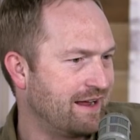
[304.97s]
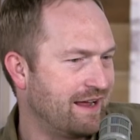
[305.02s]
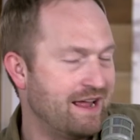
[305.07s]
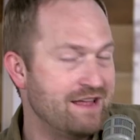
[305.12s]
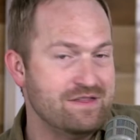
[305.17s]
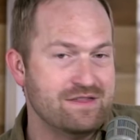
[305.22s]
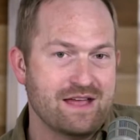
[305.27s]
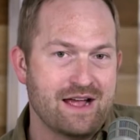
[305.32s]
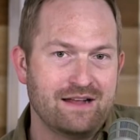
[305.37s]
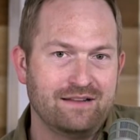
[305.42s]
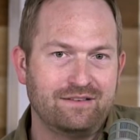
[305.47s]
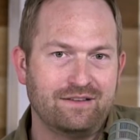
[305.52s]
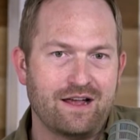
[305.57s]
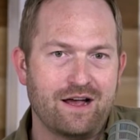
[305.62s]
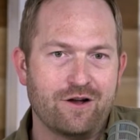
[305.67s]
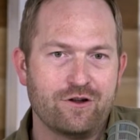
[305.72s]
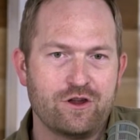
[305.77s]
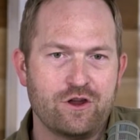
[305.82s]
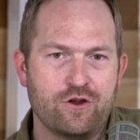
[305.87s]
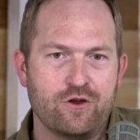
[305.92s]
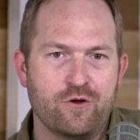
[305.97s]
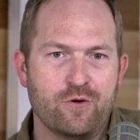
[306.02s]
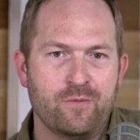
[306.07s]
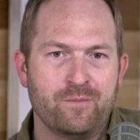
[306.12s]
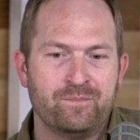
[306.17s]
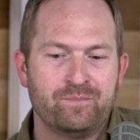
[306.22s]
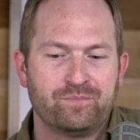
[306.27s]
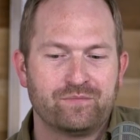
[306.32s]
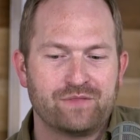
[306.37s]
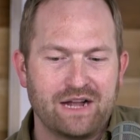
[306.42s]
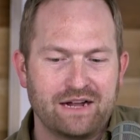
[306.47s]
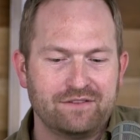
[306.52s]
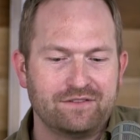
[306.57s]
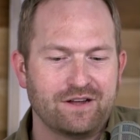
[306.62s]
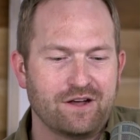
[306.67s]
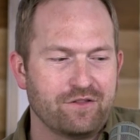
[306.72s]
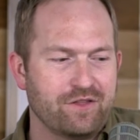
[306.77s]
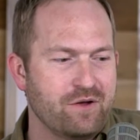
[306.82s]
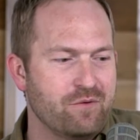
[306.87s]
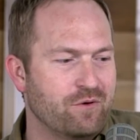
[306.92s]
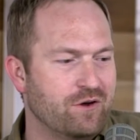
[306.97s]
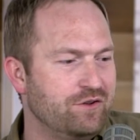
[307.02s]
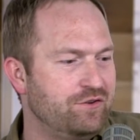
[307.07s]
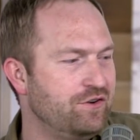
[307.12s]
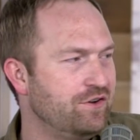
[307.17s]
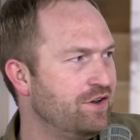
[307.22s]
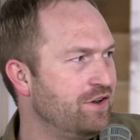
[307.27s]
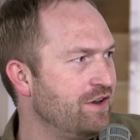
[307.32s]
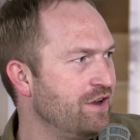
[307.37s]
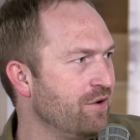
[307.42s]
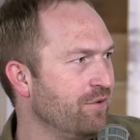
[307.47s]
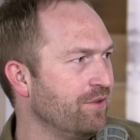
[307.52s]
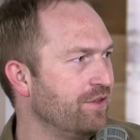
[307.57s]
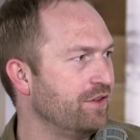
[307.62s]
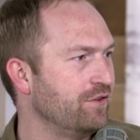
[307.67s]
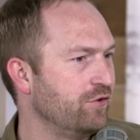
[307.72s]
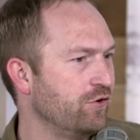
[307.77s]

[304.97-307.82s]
And that's how they want you to deal with this.